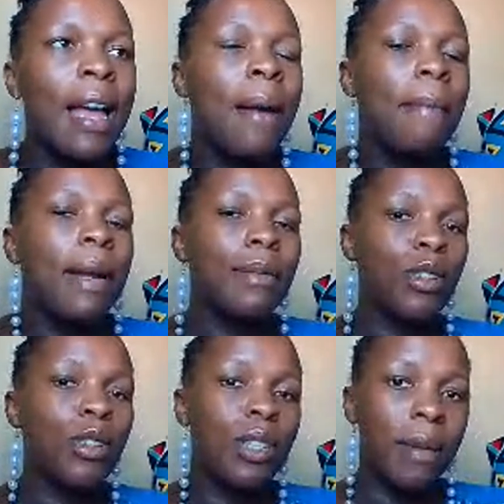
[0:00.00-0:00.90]
But I'm not
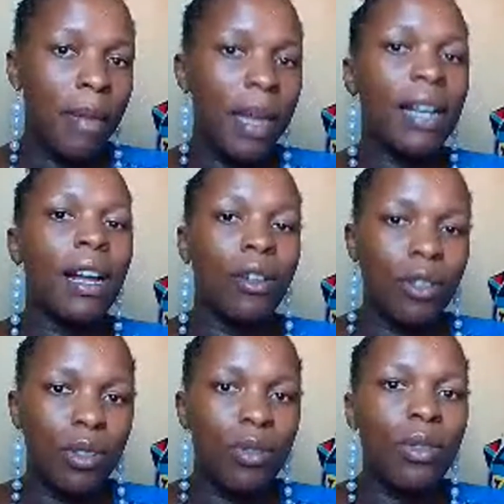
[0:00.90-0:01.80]
saying men cannot
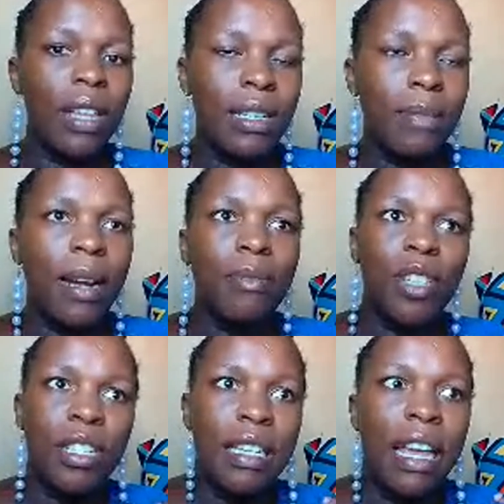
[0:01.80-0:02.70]
do this, but I'm
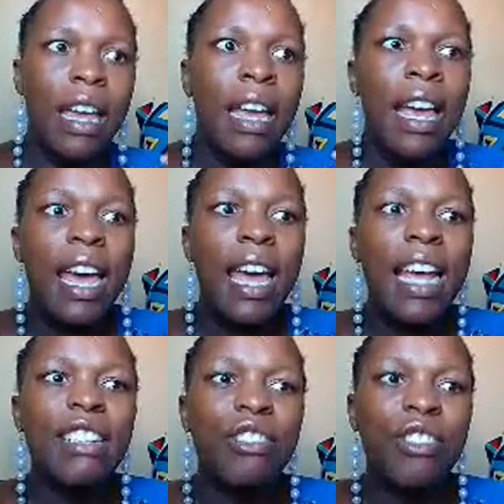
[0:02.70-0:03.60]
just saying
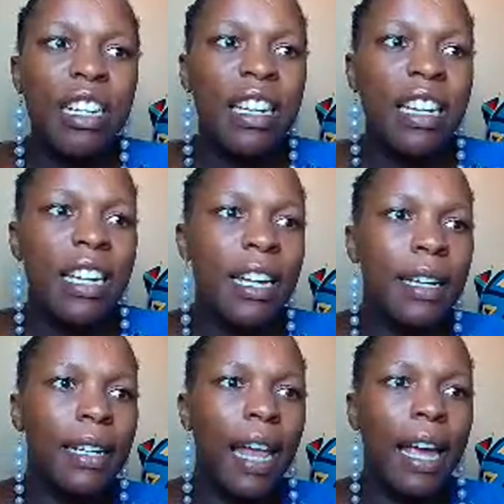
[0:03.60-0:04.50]
it really,
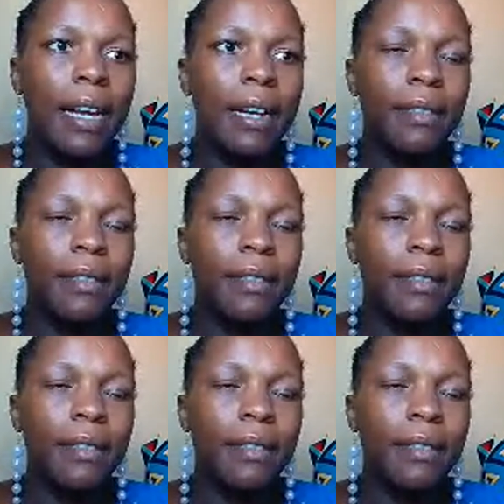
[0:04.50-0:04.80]
like,